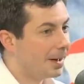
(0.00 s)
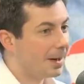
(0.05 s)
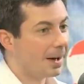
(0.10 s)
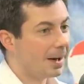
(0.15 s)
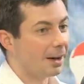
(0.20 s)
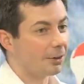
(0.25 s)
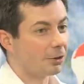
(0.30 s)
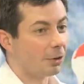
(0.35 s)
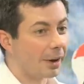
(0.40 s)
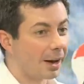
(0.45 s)

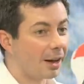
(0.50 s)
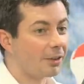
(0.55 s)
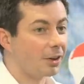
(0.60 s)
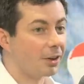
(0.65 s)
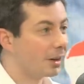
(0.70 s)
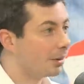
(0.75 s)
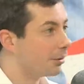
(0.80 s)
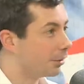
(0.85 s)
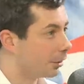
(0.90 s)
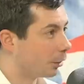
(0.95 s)
Uh, so I guess it
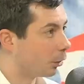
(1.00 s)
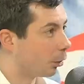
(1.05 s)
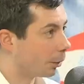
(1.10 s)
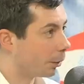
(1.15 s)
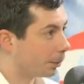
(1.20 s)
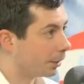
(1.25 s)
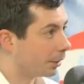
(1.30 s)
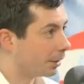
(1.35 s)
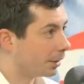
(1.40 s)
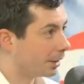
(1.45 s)
gives the
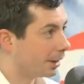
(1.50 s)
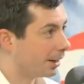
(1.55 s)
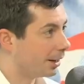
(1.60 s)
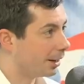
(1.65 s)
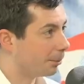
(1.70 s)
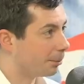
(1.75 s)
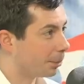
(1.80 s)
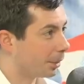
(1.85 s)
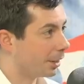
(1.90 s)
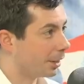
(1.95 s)
corporate
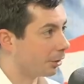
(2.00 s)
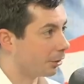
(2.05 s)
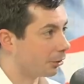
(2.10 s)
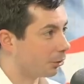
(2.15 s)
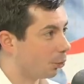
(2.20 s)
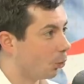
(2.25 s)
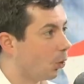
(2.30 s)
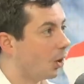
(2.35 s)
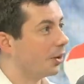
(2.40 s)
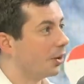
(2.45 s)
uh,
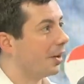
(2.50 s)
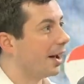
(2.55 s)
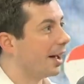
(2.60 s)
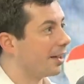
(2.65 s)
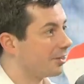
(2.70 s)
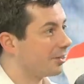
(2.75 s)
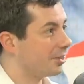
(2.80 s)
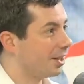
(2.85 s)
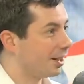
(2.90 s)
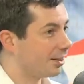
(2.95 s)
players one
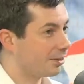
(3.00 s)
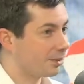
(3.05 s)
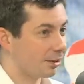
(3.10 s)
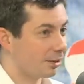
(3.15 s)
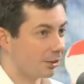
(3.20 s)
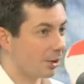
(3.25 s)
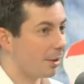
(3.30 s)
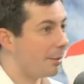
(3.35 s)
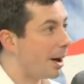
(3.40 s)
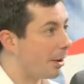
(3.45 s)
last chance to
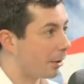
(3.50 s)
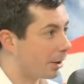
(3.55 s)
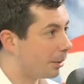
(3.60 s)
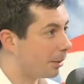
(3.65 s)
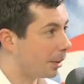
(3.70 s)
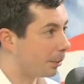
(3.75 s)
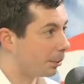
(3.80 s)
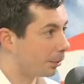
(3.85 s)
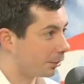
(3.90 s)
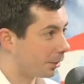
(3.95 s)
somehow come
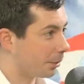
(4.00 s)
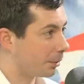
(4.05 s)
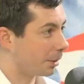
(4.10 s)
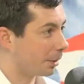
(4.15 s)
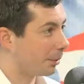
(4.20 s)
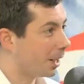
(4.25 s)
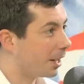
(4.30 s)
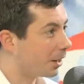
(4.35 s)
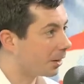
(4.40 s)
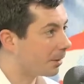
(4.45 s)
up with something
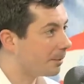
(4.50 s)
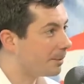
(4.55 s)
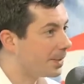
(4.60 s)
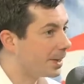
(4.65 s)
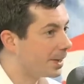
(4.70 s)
better.